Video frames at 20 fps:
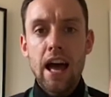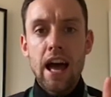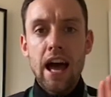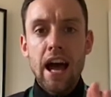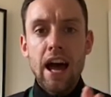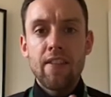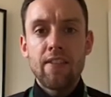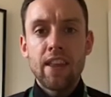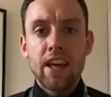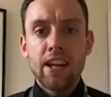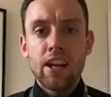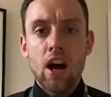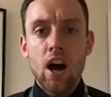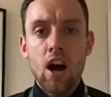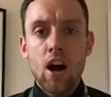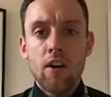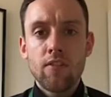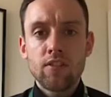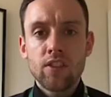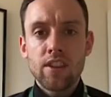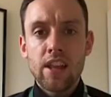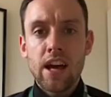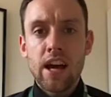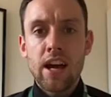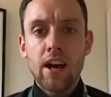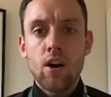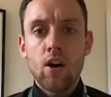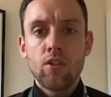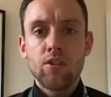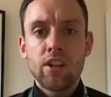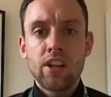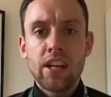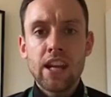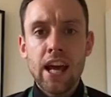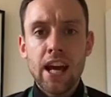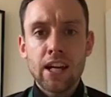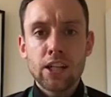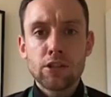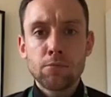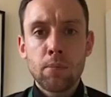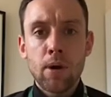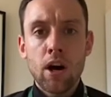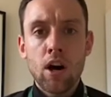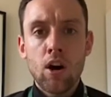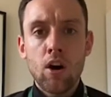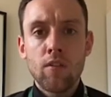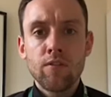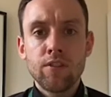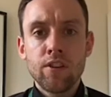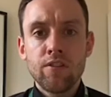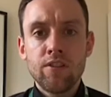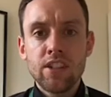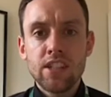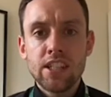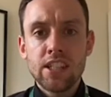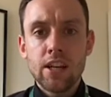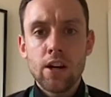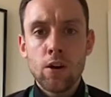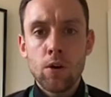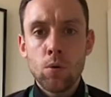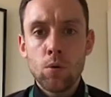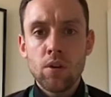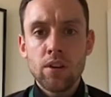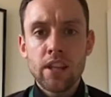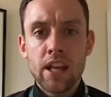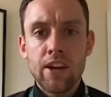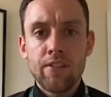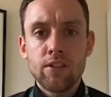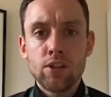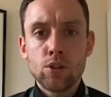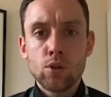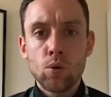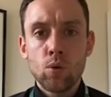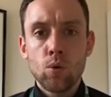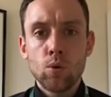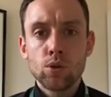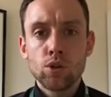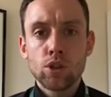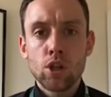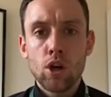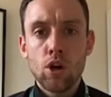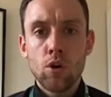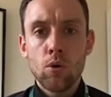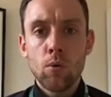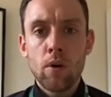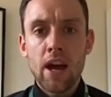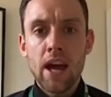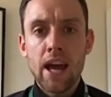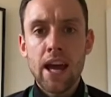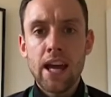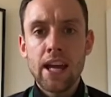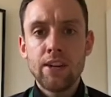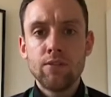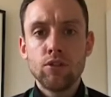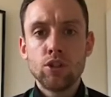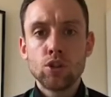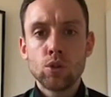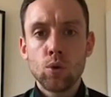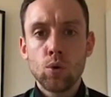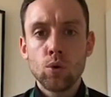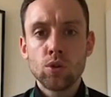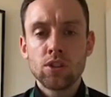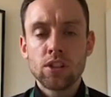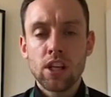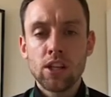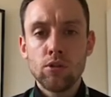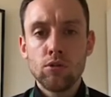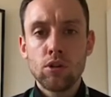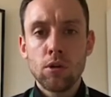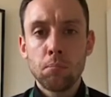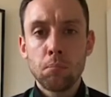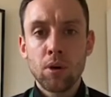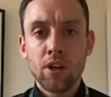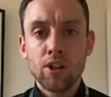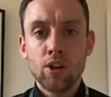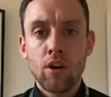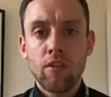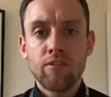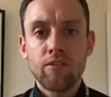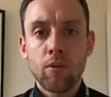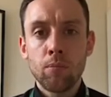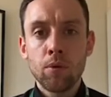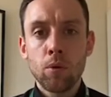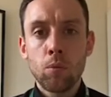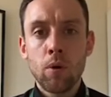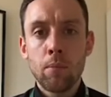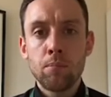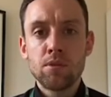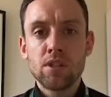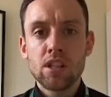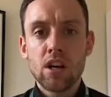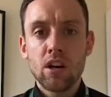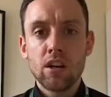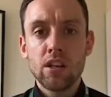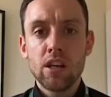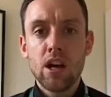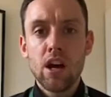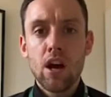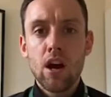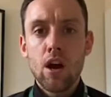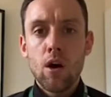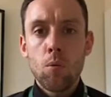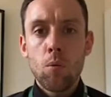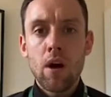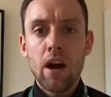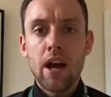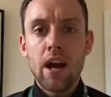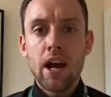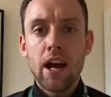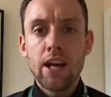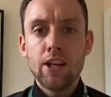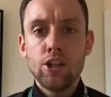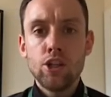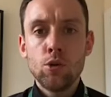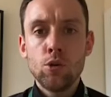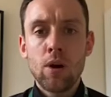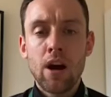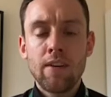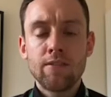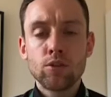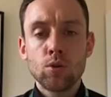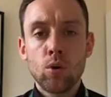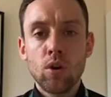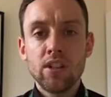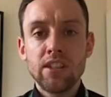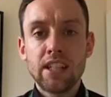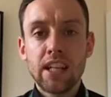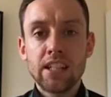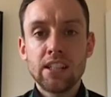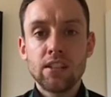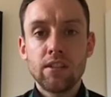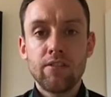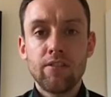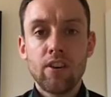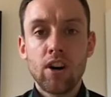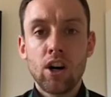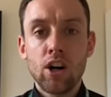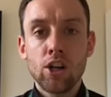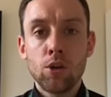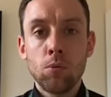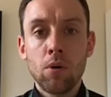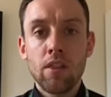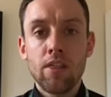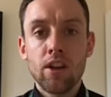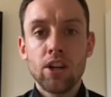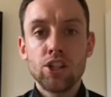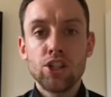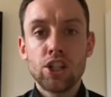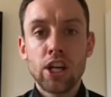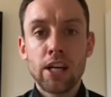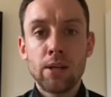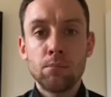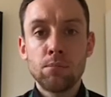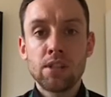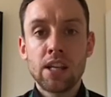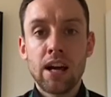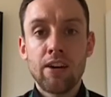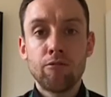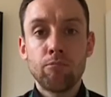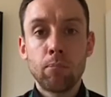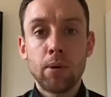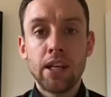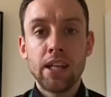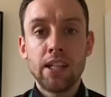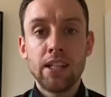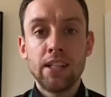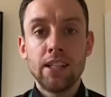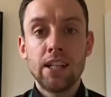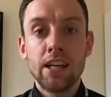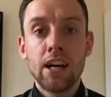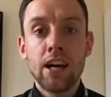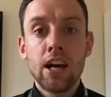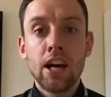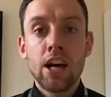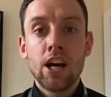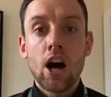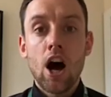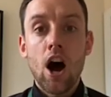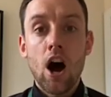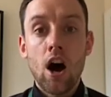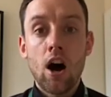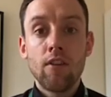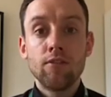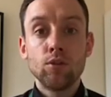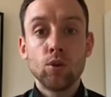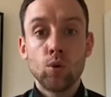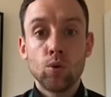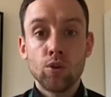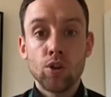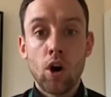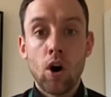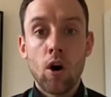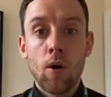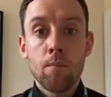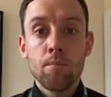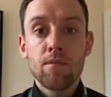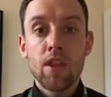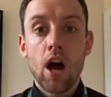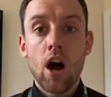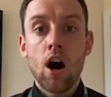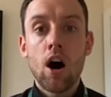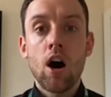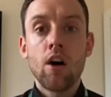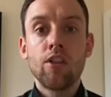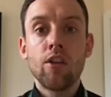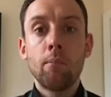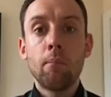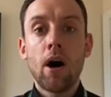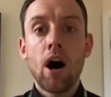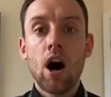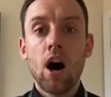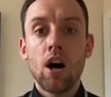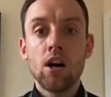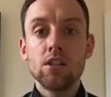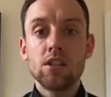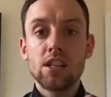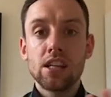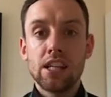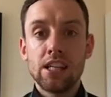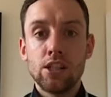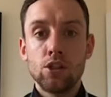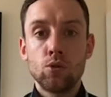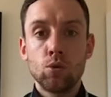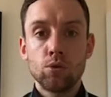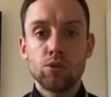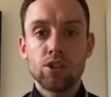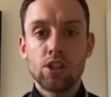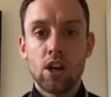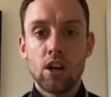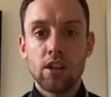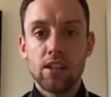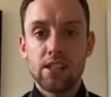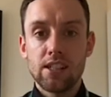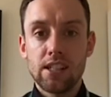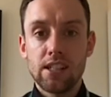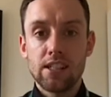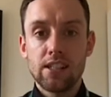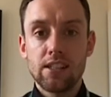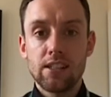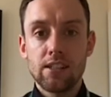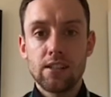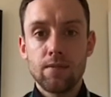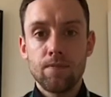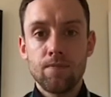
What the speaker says: And then after that, on the next part of the video, there is also a resource that you can print off from the website where you have to identify whether shapes have been halved or not. Are the parts equal sizes?